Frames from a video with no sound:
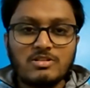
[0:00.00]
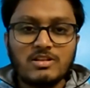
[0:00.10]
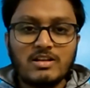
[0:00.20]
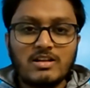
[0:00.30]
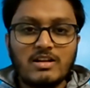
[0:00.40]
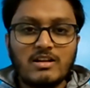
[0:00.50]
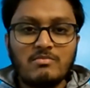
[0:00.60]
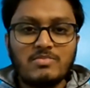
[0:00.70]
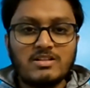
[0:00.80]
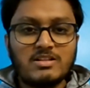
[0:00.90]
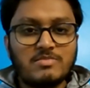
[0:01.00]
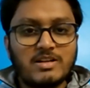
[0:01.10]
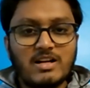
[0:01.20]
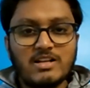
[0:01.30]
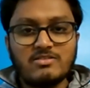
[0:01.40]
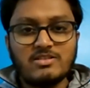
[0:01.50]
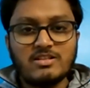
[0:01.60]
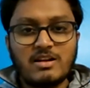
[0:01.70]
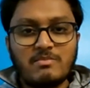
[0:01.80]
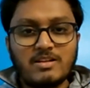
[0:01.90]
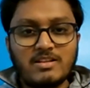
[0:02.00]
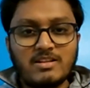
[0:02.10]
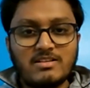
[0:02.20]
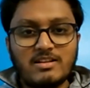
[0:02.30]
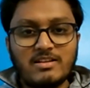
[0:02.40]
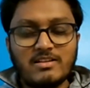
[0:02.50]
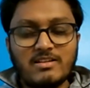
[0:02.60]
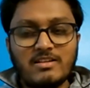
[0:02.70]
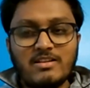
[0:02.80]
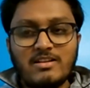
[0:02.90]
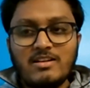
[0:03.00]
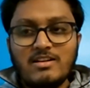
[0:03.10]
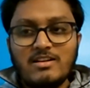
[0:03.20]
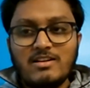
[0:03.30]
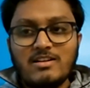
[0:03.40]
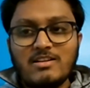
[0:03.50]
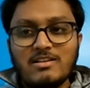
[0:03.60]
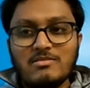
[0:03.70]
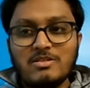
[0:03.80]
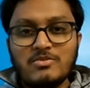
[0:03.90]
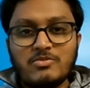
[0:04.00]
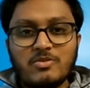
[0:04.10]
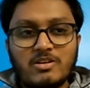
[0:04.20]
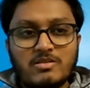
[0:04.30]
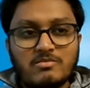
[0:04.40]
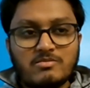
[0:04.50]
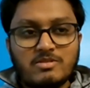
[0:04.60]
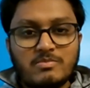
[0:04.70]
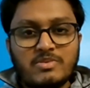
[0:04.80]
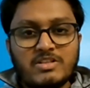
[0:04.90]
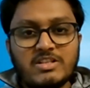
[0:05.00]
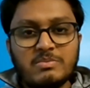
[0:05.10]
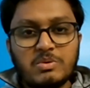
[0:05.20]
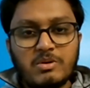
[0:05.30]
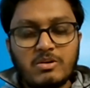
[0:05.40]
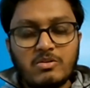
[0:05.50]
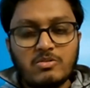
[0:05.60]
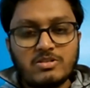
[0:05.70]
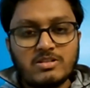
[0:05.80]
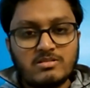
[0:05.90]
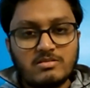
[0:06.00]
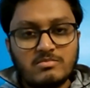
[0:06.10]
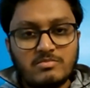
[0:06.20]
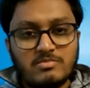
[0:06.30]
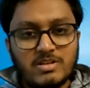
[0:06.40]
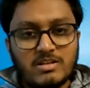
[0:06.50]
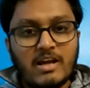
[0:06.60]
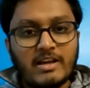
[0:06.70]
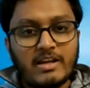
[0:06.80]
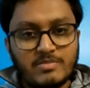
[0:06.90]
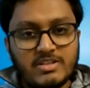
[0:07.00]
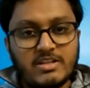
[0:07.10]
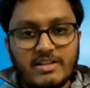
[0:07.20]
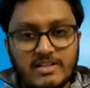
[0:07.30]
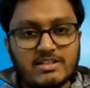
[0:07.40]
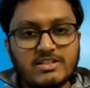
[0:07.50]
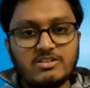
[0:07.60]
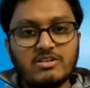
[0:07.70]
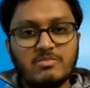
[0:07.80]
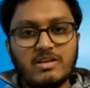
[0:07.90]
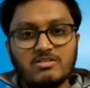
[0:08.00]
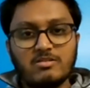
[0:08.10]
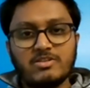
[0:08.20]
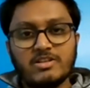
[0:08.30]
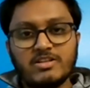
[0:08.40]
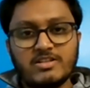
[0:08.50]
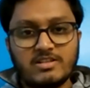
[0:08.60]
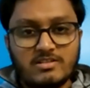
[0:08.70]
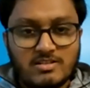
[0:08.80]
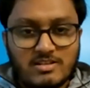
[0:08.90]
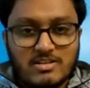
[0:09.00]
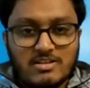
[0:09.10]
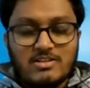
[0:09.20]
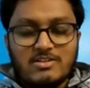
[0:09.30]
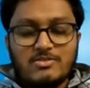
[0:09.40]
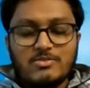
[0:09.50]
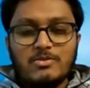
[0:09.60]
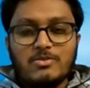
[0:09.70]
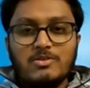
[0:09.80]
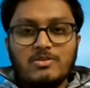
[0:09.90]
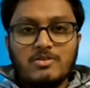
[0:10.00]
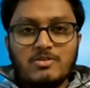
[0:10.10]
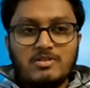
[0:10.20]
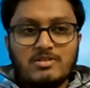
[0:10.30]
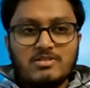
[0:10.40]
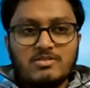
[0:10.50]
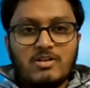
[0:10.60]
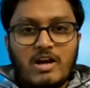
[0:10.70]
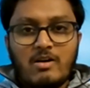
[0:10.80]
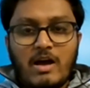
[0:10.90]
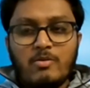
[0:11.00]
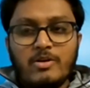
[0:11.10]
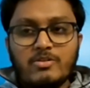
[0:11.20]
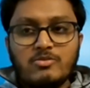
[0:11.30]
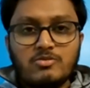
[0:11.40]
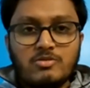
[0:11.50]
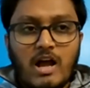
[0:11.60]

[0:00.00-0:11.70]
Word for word: So there I completed my graduation. After that, I uh, went for a PG diploma course at IIMC, Indian Institute of Mass Communication so, so I, I went